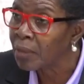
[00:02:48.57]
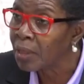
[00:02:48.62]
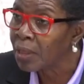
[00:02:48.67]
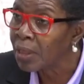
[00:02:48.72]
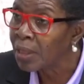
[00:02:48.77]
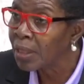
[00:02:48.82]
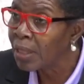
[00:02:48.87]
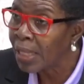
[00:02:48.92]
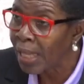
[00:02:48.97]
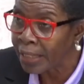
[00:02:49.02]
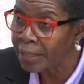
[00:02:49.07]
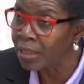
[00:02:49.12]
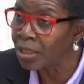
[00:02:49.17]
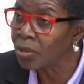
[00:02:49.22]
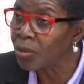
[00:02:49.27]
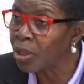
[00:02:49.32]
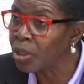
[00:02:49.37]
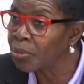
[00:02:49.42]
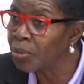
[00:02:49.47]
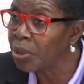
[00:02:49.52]
That is
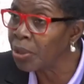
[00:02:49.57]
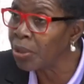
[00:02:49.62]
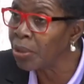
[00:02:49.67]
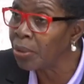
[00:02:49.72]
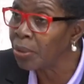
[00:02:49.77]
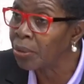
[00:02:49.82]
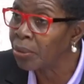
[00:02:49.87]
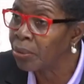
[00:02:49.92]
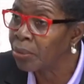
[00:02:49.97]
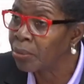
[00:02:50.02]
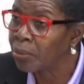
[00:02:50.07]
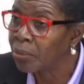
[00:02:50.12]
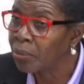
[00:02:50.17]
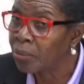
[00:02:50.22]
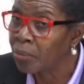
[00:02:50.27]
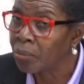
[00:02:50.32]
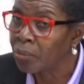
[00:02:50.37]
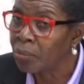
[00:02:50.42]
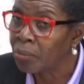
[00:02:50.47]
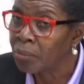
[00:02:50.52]
what we know.
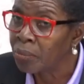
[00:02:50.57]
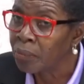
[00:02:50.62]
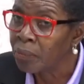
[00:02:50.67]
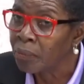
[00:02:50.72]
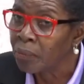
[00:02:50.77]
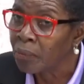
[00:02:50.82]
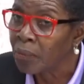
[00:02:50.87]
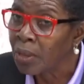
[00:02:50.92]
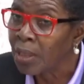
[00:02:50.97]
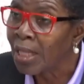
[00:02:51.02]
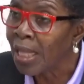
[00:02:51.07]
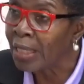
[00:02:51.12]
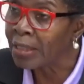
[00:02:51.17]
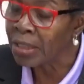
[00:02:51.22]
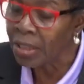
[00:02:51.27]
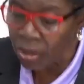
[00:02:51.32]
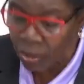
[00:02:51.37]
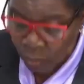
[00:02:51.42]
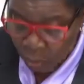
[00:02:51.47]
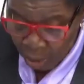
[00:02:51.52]
That
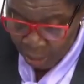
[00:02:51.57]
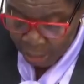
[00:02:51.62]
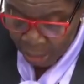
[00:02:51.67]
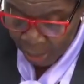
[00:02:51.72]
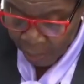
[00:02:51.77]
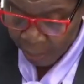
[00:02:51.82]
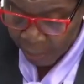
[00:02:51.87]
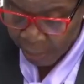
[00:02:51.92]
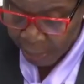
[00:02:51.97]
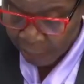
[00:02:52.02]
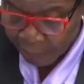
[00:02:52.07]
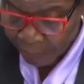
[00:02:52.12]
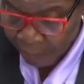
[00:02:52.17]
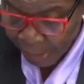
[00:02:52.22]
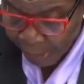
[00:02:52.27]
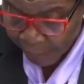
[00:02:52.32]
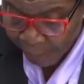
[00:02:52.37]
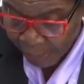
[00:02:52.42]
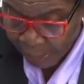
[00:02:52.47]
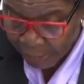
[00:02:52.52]
is what our
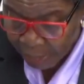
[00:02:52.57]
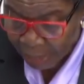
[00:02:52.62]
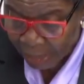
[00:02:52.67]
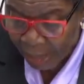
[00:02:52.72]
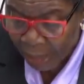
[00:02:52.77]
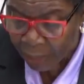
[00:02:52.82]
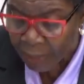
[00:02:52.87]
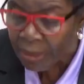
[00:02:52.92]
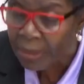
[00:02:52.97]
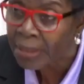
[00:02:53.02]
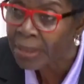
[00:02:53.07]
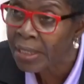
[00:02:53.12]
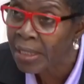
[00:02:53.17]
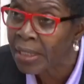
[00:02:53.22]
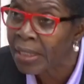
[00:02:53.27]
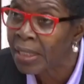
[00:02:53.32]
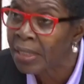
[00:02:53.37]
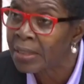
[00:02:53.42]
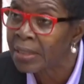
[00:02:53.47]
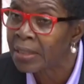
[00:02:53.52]
grandparents and our
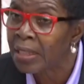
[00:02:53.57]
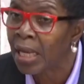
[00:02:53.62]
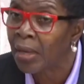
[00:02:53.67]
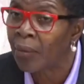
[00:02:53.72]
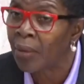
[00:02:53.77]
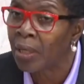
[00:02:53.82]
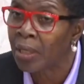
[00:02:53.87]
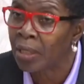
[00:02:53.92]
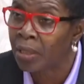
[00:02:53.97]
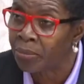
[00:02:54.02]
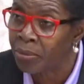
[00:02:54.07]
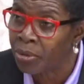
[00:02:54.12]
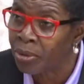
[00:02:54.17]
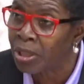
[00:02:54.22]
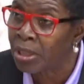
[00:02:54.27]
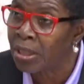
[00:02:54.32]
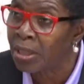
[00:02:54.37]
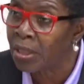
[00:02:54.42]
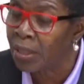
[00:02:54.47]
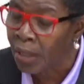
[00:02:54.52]
seniors in our
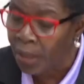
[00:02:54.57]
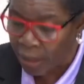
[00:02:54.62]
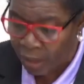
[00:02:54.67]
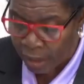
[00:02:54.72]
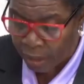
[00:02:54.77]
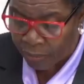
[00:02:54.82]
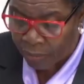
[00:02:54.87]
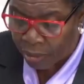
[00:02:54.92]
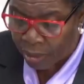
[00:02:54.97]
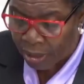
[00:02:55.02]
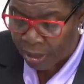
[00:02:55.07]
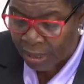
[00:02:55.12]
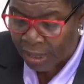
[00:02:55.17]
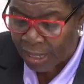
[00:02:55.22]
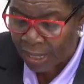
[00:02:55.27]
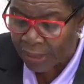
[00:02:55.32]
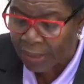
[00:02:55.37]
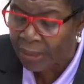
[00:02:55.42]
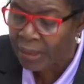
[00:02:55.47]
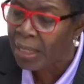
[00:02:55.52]
community
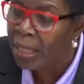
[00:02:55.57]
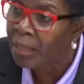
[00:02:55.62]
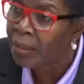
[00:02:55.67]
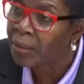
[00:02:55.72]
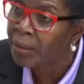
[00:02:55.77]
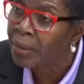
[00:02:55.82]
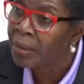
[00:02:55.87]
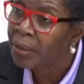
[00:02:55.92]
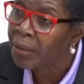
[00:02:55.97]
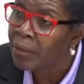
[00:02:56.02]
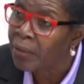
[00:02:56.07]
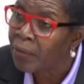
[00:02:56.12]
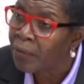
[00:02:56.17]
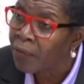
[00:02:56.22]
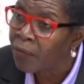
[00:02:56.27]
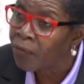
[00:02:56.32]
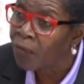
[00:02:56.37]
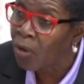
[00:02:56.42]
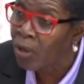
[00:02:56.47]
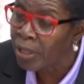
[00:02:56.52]
has done
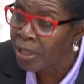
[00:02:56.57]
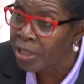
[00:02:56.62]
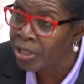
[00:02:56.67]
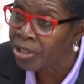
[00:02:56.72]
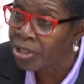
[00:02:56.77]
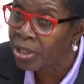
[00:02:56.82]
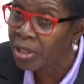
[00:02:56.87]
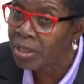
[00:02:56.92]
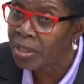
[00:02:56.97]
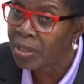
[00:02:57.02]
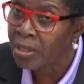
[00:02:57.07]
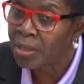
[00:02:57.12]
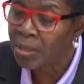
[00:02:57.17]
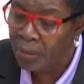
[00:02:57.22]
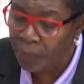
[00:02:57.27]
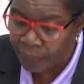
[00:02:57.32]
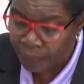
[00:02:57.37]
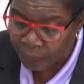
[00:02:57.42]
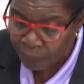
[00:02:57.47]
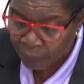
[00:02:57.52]
for ages.
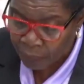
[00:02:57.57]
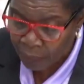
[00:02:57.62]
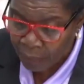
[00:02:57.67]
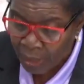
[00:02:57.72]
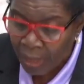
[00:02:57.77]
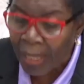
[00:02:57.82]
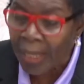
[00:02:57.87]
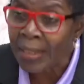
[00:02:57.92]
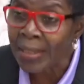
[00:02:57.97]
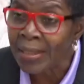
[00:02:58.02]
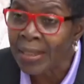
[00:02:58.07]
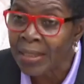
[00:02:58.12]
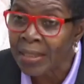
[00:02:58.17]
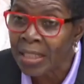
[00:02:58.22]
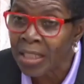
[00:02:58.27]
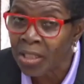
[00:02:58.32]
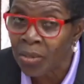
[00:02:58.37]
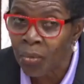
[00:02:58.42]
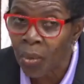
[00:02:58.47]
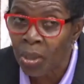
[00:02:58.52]
And this
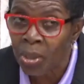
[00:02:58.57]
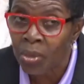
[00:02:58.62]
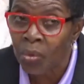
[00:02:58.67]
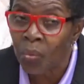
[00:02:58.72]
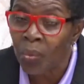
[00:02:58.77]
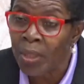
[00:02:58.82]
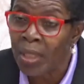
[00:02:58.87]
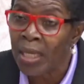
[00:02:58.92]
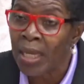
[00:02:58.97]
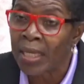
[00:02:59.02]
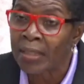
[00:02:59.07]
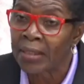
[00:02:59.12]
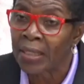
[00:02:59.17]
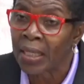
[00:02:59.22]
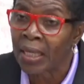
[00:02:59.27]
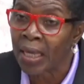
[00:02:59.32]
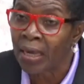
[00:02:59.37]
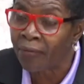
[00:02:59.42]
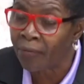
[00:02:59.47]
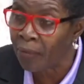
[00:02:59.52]
is what we as a
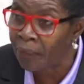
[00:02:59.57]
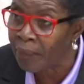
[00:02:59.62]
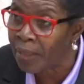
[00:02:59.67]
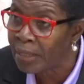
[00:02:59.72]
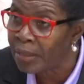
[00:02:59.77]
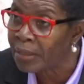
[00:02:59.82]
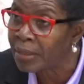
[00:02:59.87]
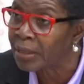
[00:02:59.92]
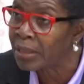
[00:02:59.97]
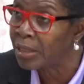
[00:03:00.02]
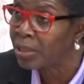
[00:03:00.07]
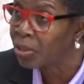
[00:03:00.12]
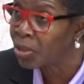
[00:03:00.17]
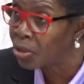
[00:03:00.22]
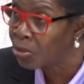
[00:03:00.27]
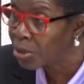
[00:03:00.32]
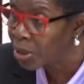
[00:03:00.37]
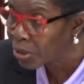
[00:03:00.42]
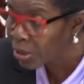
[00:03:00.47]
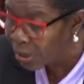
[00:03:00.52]
government is
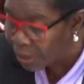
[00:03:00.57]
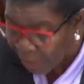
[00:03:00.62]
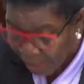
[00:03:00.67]
doing today.